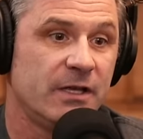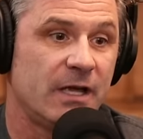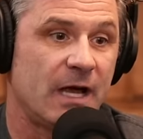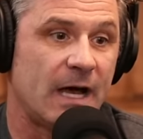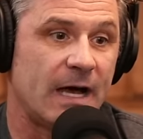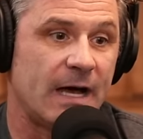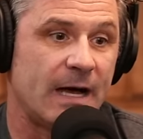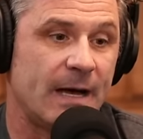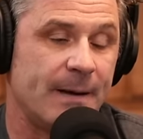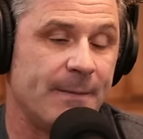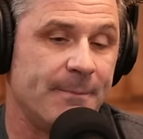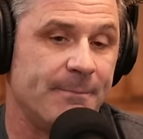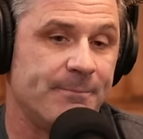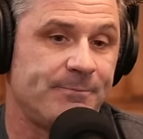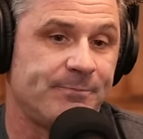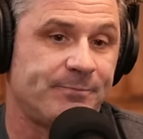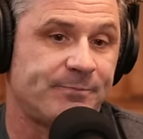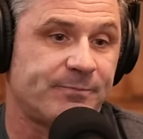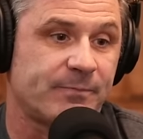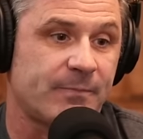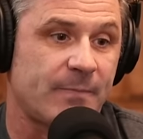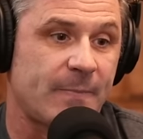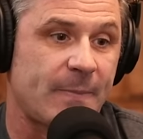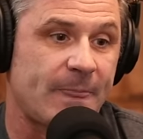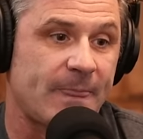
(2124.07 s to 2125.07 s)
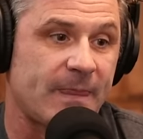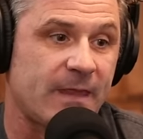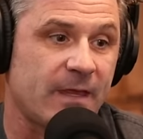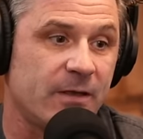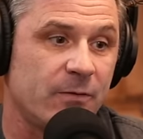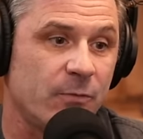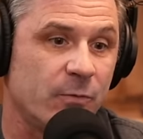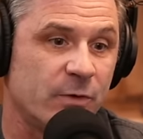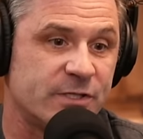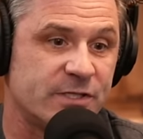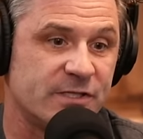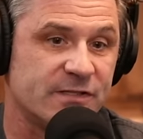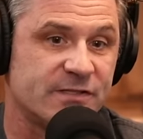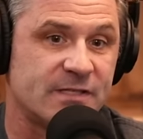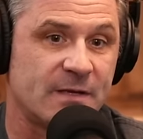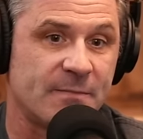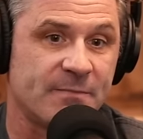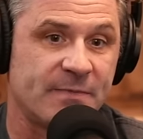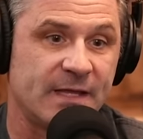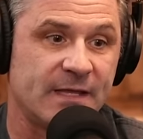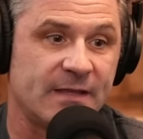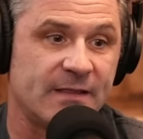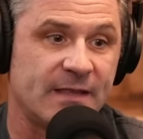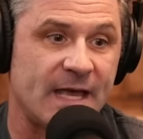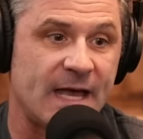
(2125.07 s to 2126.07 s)
Um, which is
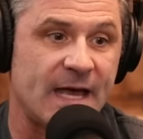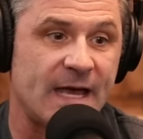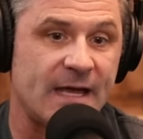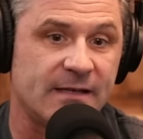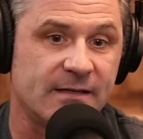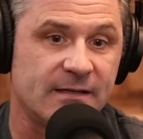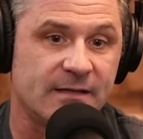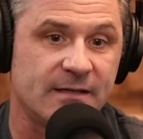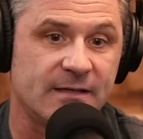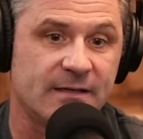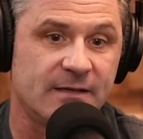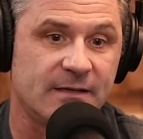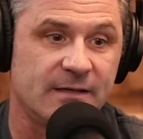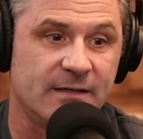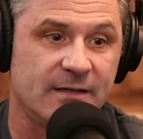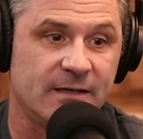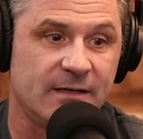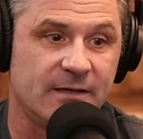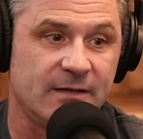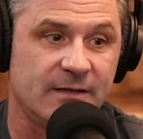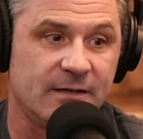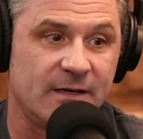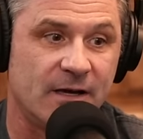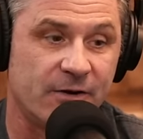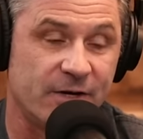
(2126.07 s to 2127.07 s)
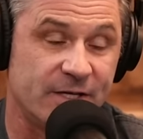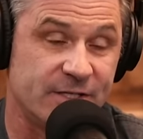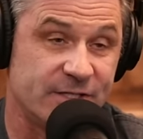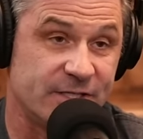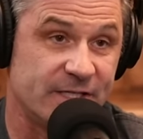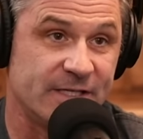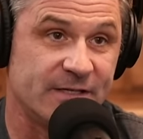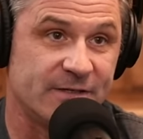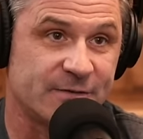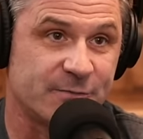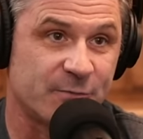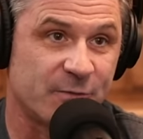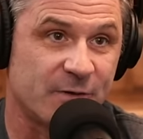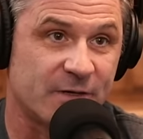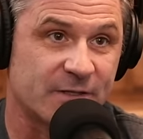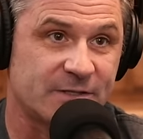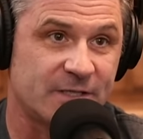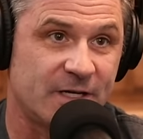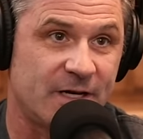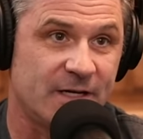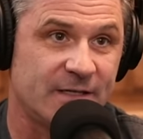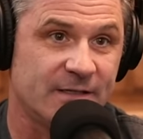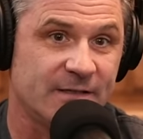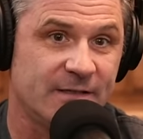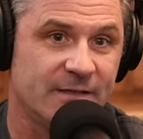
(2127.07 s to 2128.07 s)
something that our engineers worked
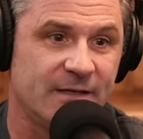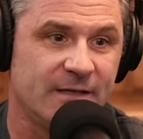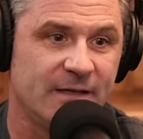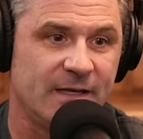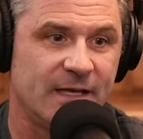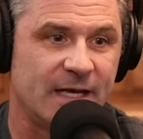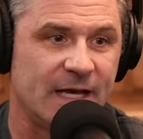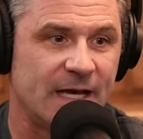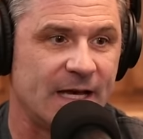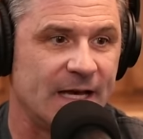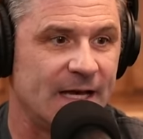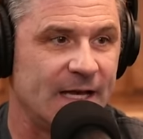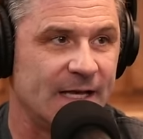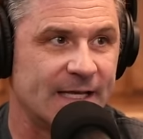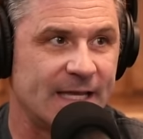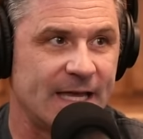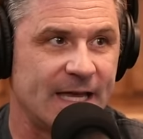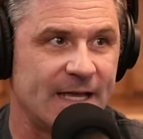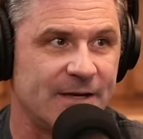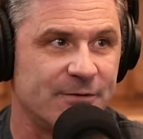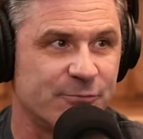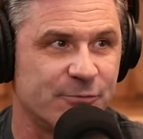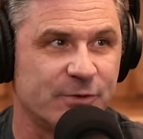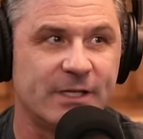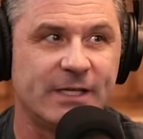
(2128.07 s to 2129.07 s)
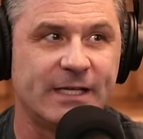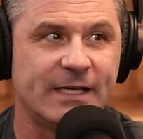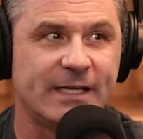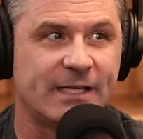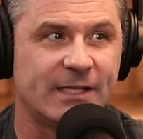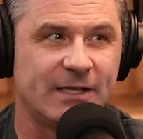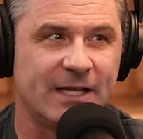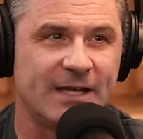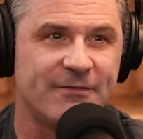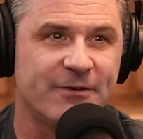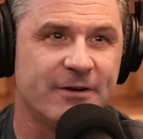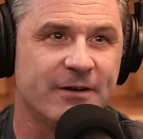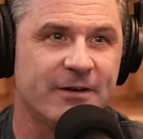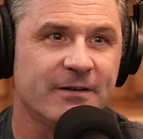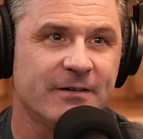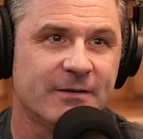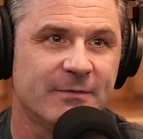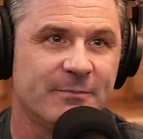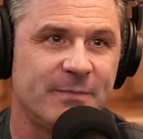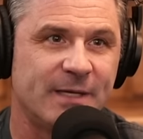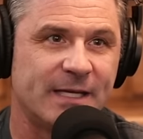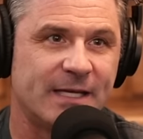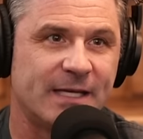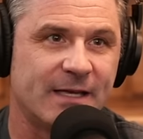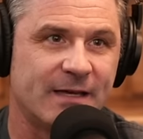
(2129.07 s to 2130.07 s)
on. Uh, again, really clever
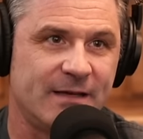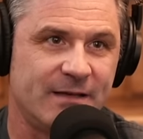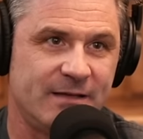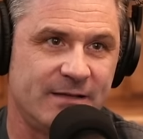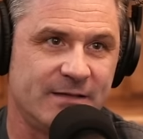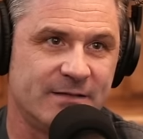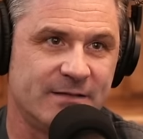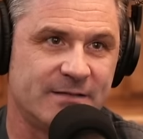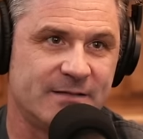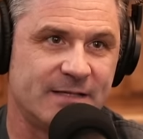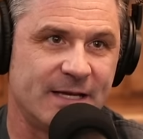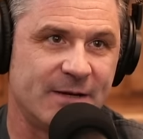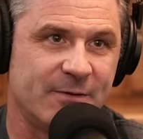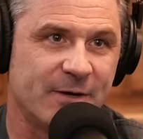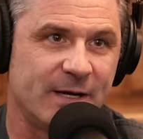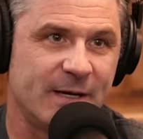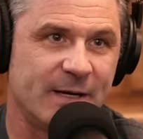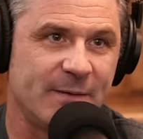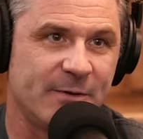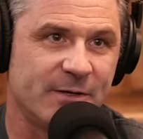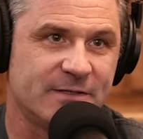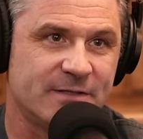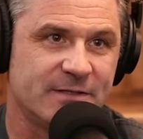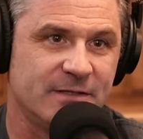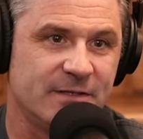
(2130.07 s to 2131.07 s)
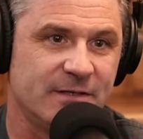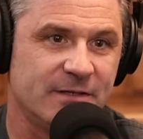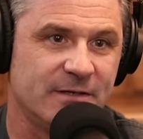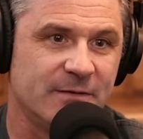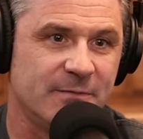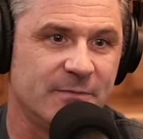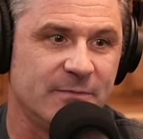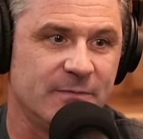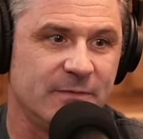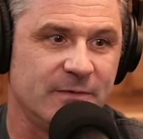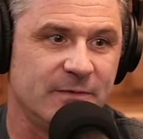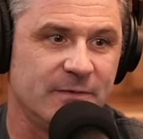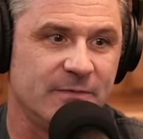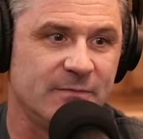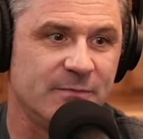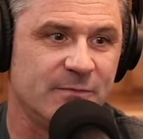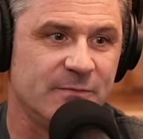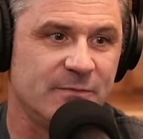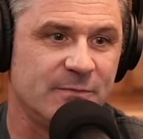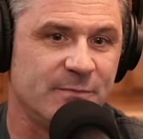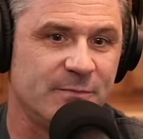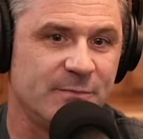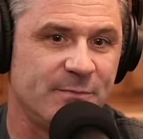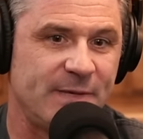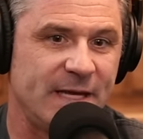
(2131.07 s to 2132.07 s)
because they were able to
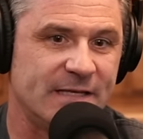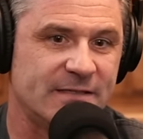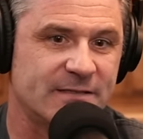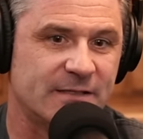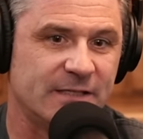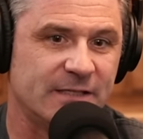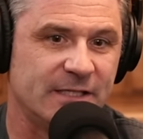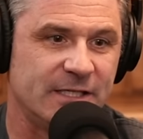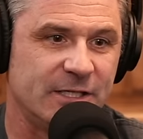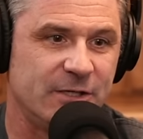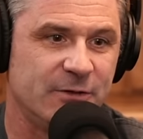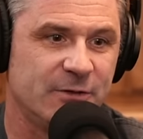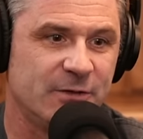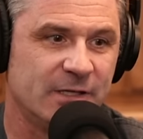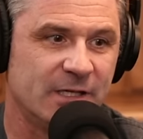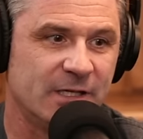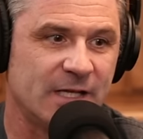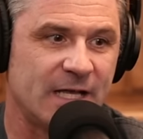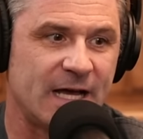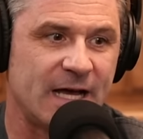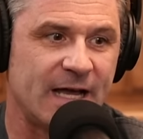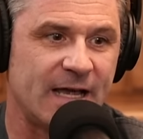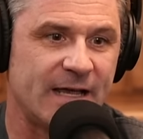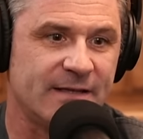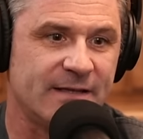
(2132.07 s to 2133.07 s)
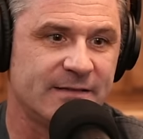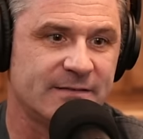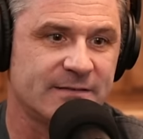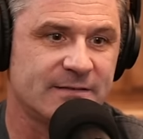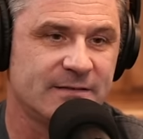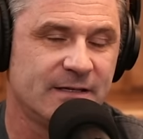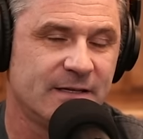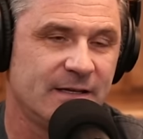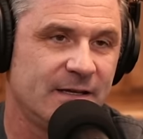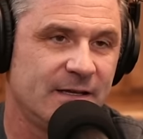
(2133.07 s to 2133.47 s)
basically utilize